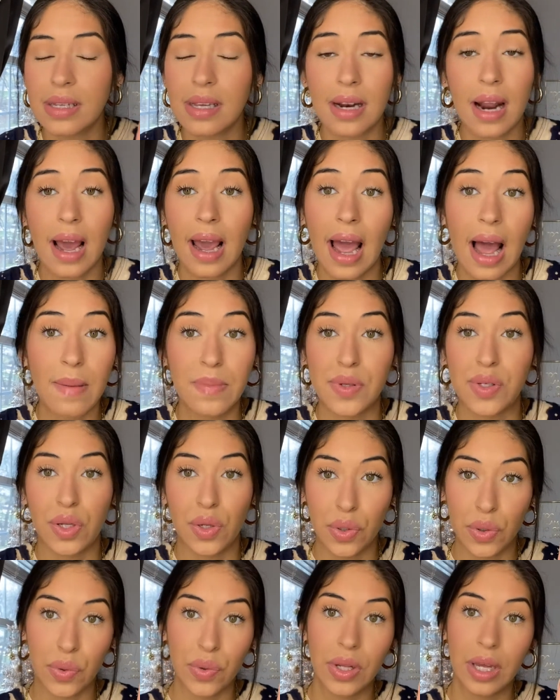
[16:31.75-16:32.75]
and I
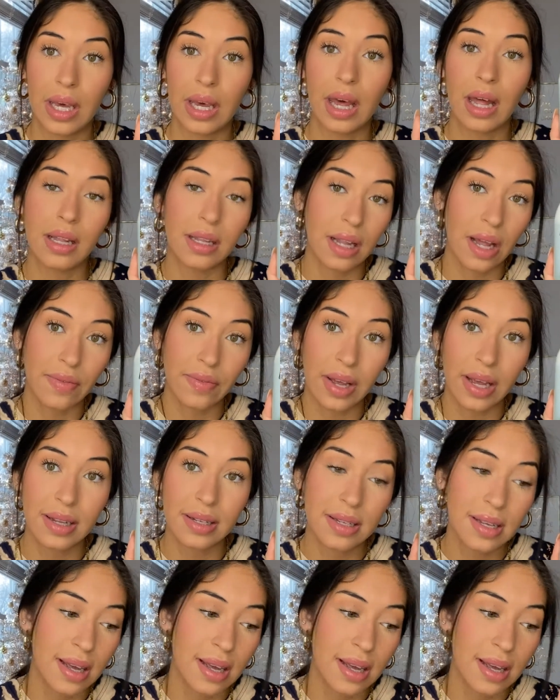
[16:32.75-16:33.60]
absolutely love it.